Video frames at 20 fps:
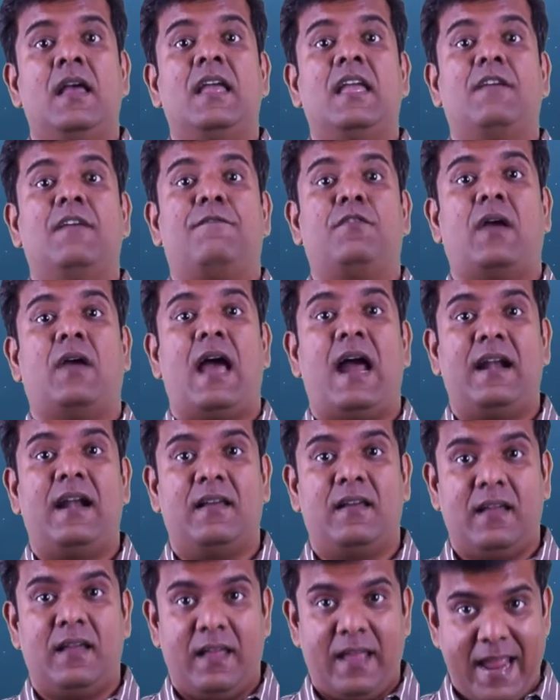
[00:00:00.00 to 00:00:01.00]
If you
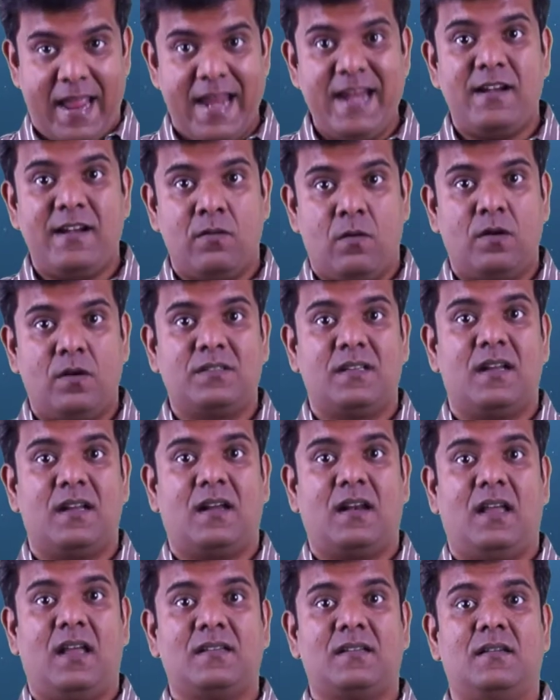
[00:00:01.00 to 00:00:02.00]
had 8 nodes in a
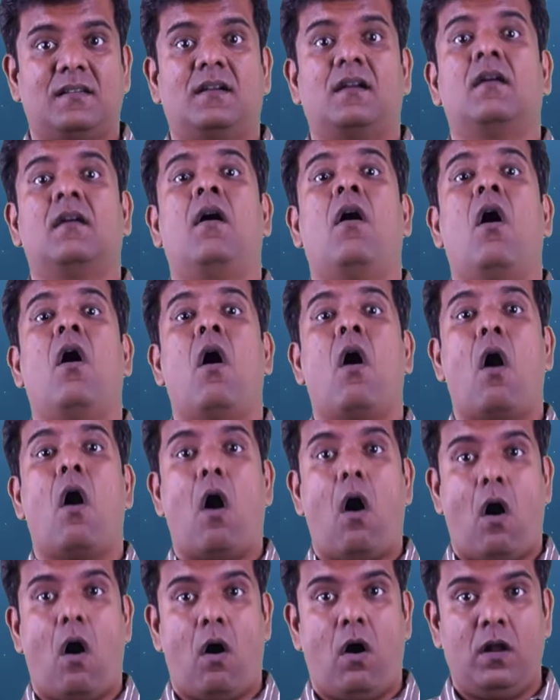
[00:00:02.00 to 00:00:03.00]
cluster,
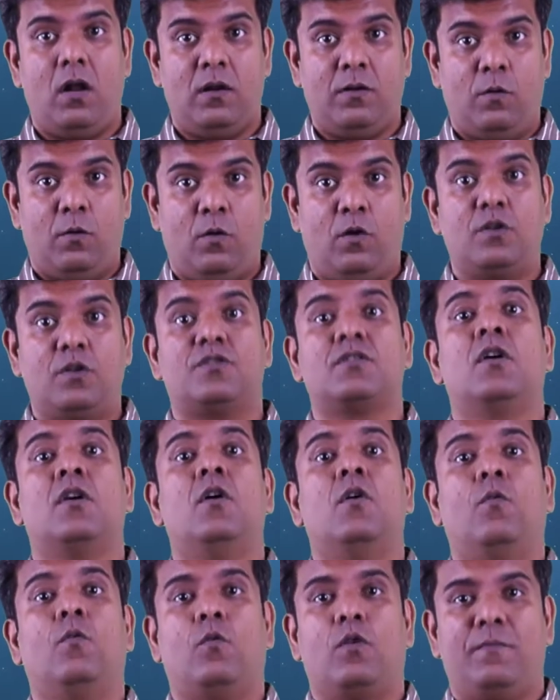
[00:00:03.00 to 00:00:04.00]
all nodes
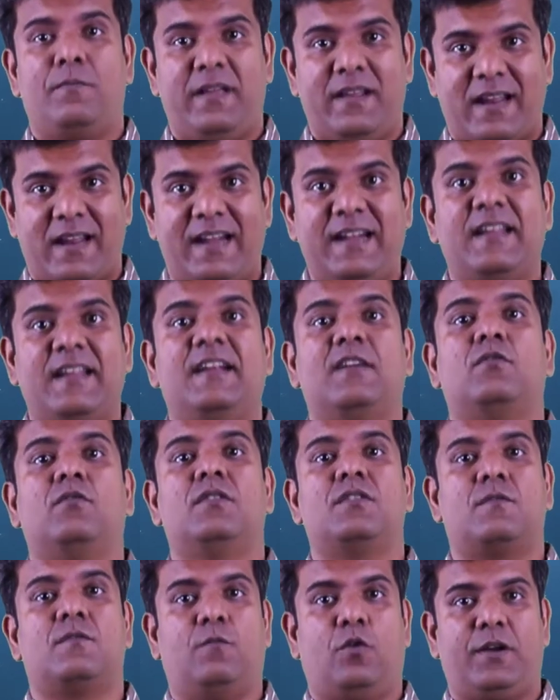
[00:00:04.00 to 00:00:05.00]
would be writing to
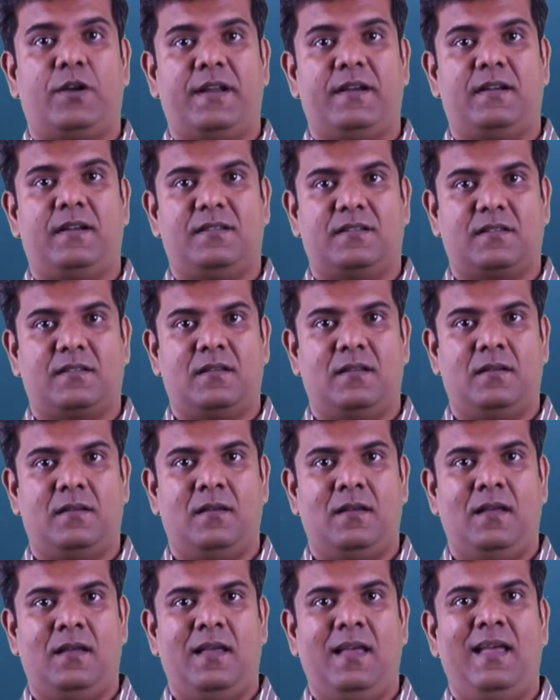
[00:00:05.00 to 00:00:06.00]
this voting disk.
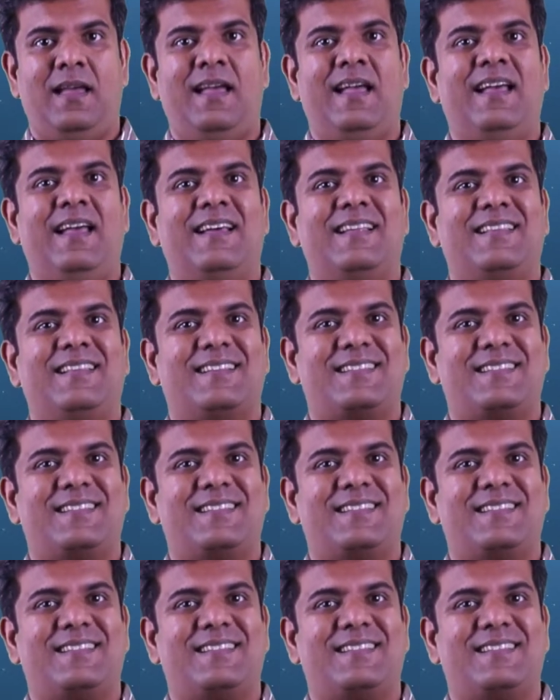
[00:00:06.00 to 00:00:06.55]
The